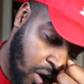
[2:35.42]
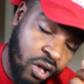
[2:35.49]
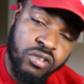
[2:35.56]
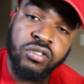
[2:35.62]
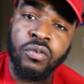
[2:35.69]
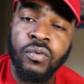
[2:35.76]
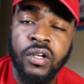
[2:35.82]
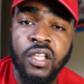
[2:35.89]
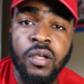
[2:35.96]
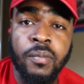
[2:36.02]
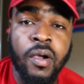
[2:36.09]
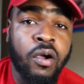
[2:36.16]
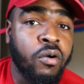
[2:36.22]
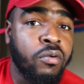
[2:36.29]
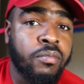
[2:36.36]
I also want to get
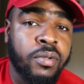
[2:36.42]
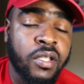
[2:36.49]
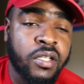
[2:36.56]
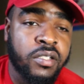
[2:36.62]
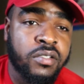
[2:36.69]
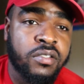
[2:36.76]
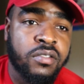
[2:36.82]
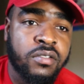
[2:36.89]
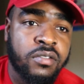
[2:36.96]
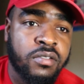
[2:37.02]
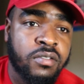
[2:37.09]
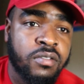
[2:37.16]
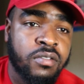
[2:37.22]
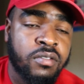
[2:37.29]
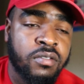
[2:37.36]
my own place
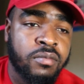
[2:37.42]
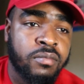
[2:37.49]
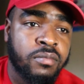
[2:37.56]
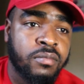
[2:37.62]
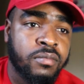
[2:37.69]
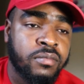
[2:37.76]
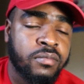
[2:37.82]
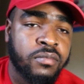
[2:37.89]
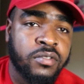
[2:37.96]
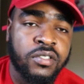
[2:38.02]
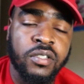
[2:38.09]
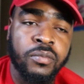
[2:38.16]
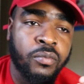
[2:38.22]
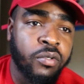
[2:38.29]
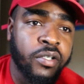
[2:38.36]

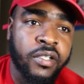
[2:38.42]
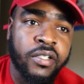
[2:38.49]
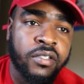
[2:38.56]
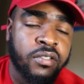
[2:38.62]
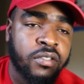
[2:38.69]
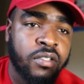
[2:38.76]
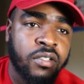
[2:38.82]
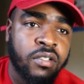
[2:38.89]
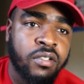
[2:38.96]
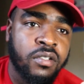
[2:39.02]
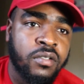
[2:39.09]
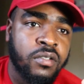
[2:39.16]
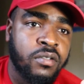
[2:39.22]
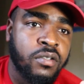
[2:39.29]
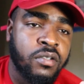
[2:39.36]
somewhere,
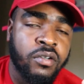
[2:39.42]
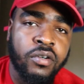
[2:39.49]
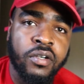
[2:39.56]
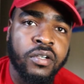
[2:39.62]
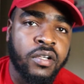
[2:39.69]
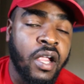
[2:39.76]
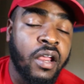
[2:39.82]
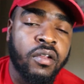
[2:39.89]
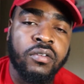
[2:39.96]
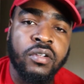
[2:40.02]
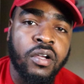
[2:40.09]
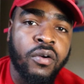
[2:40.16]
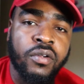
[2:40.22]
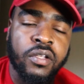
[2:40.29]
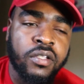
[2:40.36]
or I don't
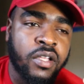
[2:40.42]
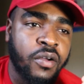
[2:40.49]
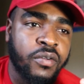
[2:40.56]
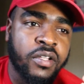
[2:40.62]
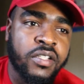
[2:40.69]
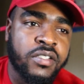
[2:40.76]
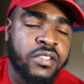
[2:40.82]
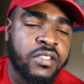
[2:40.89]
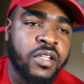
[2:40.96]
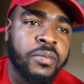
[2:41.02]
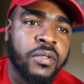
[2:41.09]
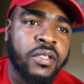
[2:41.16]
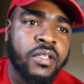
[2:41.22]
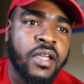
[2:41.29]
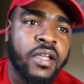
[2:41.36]
know, I want to, I want to get
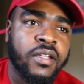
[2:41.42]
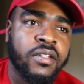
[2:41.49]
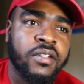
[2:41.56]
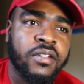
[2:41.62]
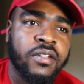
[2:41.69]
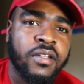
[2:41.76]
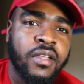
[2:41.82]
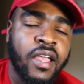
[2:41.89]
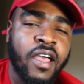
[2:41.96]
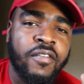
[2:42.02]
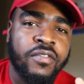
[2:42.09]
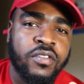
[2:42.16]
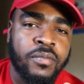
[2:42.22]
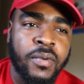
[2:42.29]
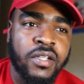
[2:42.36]
something that I could
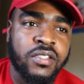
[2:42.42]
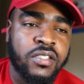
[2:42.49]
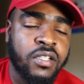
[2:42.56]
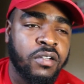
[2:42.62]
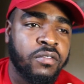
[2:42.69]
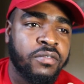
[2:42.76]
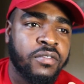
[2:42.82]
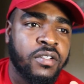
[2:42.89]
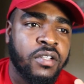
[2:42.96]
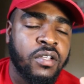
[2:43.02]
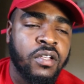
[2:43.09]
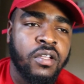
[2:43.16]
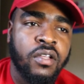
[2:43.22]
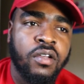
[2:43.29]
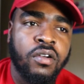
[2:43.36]
have to myself,
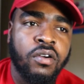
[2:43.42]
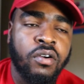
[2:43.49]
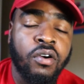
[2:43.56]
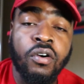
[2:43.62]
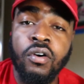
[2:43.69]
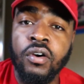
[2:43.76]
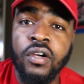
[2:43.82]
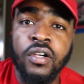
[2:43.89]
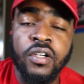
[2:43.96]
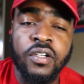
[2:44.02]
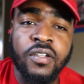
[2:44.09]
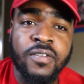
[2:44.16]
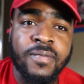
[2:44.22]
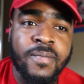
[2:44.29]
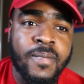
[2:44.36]

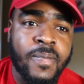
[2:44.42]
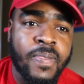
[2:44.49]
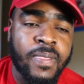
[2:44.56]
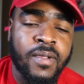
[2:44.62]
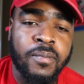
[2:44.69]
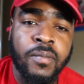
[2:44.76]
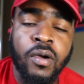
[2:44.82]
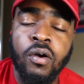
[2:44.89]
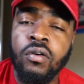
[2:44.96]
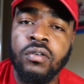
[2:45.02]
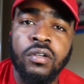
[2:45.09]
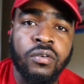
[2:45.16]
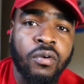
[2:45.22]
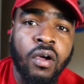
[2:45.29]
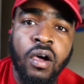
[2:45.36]
or my own
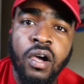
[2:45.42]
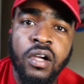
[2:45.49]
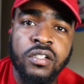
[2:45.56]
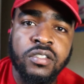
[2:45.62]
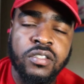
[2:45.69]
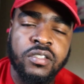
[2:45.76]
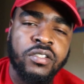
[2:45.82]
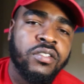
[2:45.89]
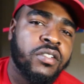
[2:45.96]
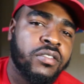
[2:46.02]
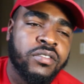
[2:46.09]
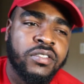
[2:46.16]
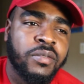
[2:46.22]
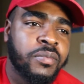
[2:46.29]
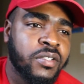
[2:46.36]
garage, you
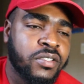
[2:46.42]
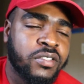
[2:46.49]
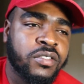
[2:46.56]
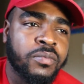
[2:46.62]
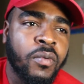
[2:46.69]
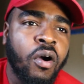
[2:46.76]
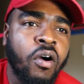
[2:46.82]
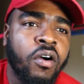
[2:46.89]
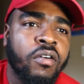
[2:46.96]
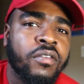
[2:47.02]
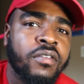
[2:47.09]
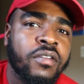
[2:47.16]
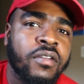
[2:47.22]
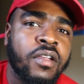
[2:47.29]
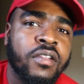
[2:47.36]
know, something small
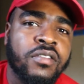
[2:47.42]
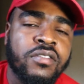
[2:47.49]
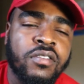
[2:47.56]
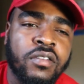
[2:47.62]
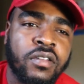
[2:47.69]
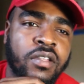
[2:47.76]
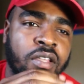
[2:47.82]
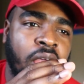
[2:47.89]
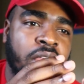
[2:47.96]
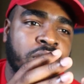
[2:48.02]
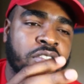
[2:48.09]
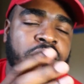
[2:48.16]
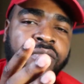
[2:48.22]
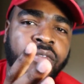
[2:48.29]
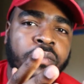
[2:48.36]
and so, like
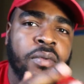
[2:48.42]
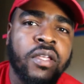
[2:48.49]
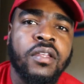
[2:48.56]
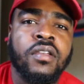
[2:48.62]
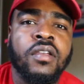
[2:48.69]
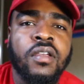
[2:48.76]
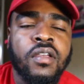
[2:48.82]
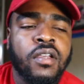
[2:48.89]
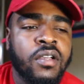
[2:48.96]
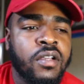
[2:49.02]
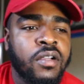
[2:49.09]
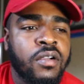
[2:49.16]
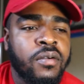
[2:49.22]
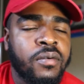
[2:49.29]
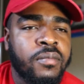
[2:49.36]
just for me.
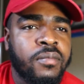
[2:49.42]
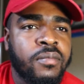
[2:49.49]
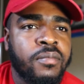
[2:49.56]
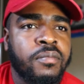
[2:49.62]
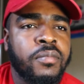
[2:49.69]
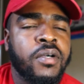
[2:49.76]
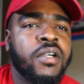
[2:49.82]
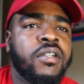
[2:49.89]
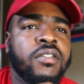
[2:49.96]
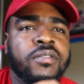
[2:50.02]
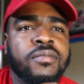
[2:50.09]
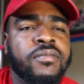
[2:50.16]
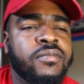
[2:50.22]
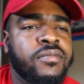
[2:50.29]
But